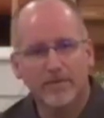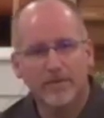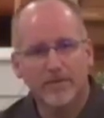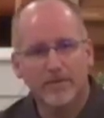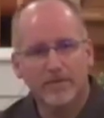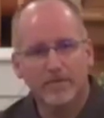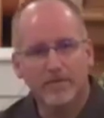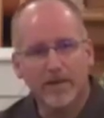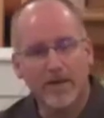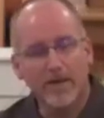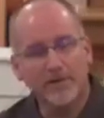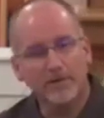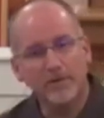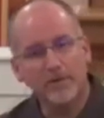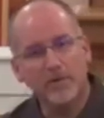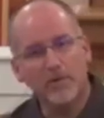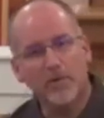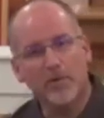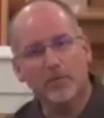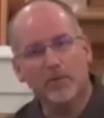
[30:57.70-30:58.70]
Man, do you
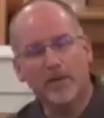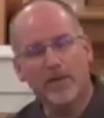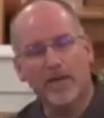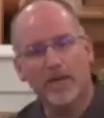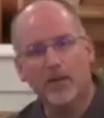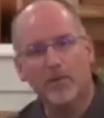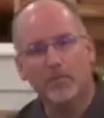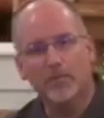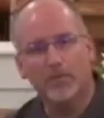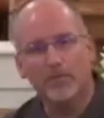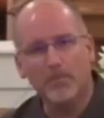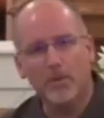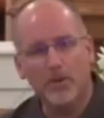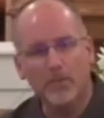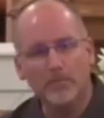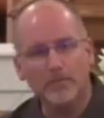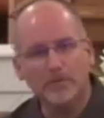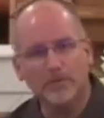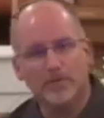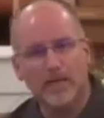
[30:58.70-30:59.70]
know what would help at
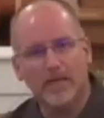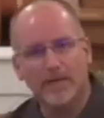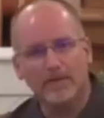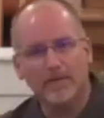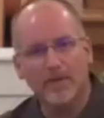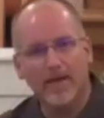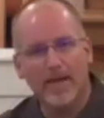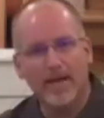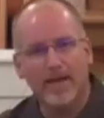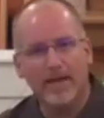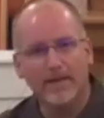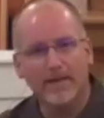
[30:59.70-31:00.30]
moments like that?